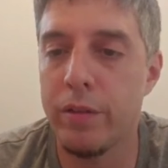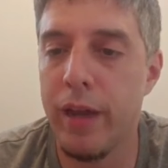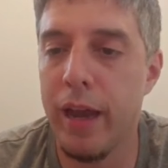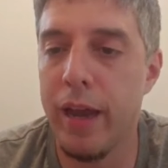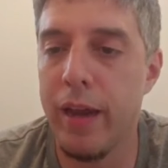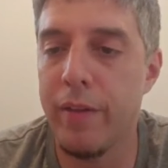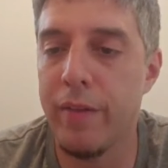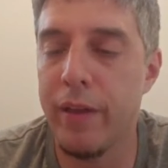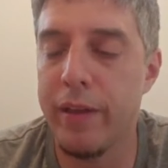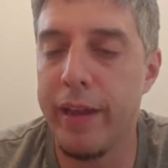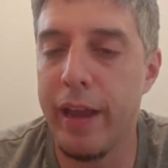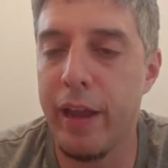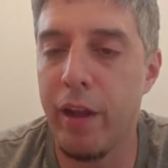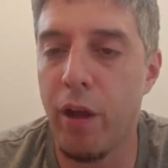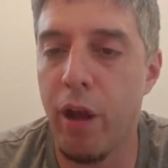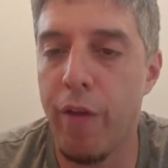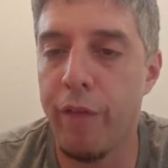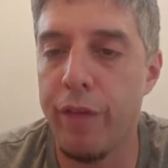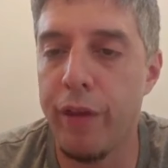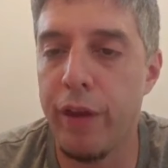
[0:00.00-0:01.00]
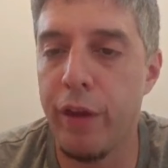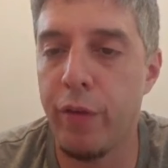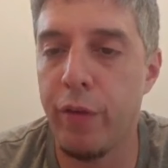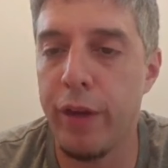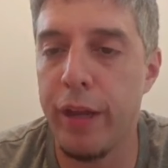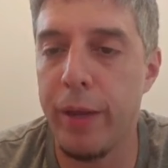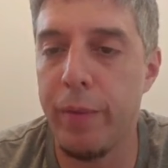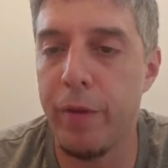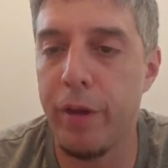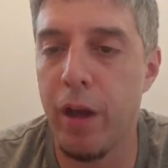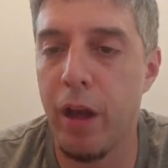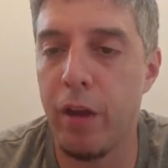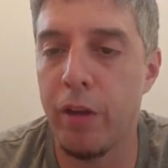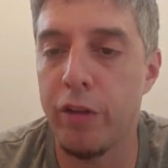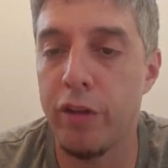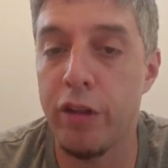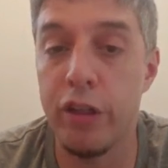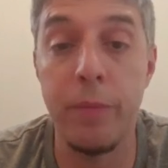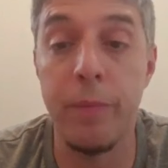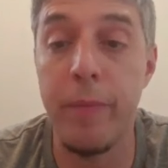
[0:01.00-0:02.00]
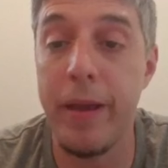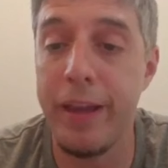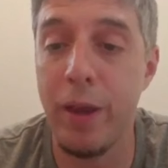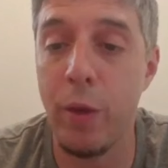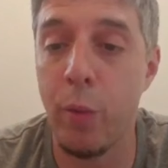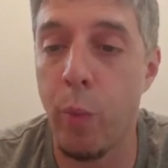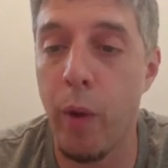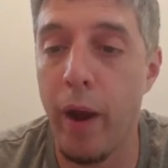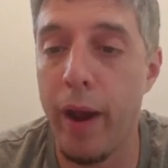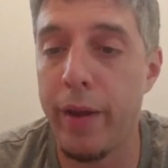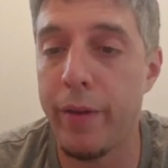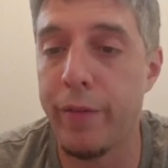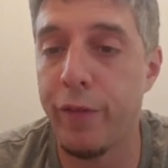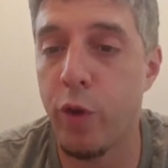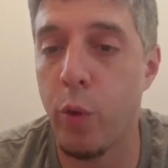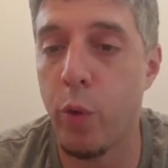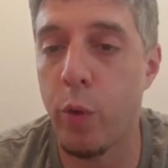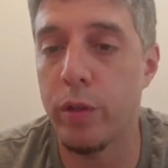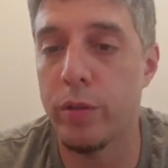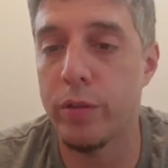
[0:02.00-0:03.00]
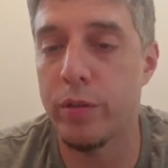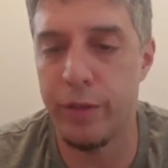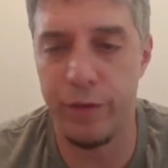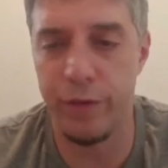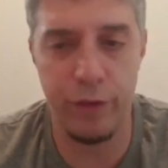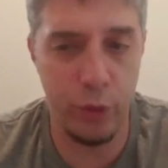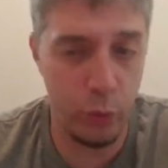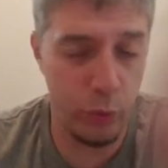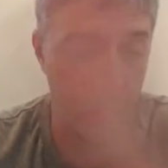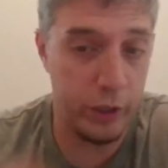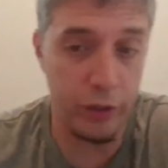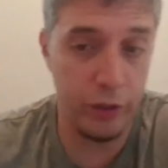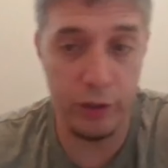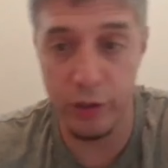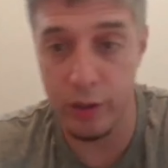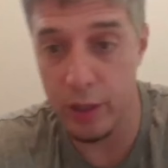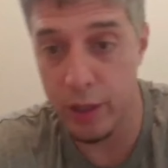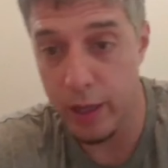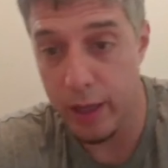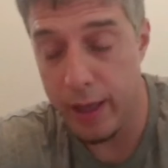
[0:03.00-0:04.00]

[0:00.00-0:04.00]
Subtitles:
kind of like a coffee cream color. You can make it white, of course, if you wish.